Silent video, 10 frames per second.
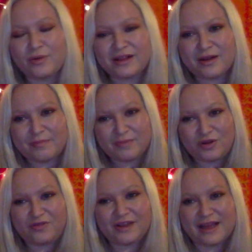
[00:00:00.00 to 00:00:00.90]
where you
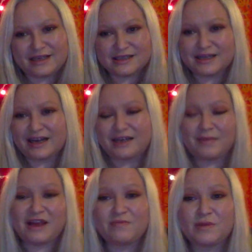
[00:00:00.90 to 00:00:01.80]
feel that disconnect. It
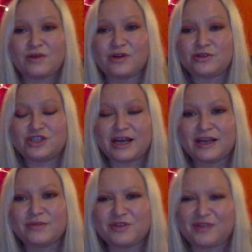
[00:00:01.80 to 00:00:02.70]
may even be when you check
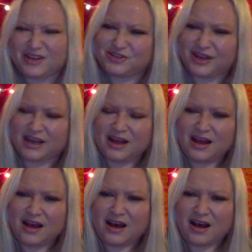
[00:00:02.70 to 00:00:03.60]
in with your values, you're like,
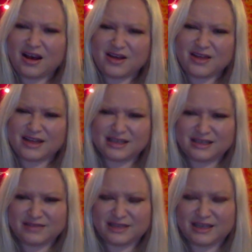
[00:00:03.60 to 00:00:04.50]
oh, that
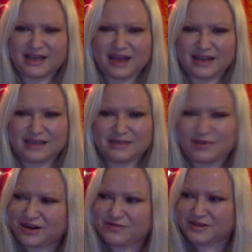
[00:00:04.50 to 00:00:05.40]
doesn't really connect anymore.
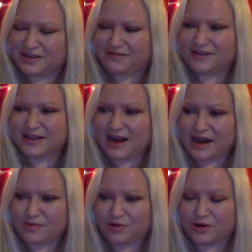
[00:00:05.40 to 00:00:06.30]
I don't really feel it
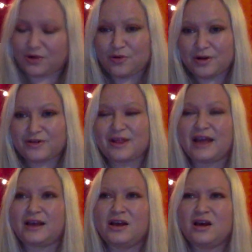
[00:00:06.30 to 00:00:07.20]
anymore. Or
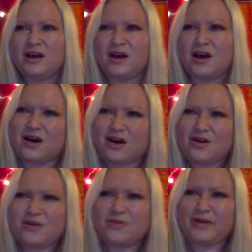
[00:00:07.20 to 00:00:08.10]
like,
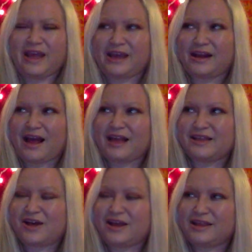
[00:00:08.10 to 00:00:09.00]
oh, wait, I
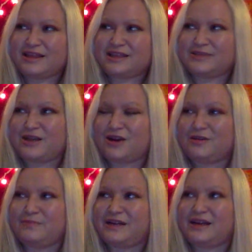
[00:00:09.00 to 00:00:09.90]
thought that this was
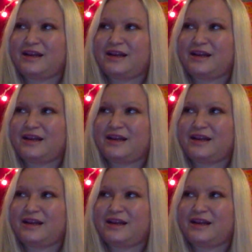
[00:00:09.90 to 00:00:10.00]
hard, but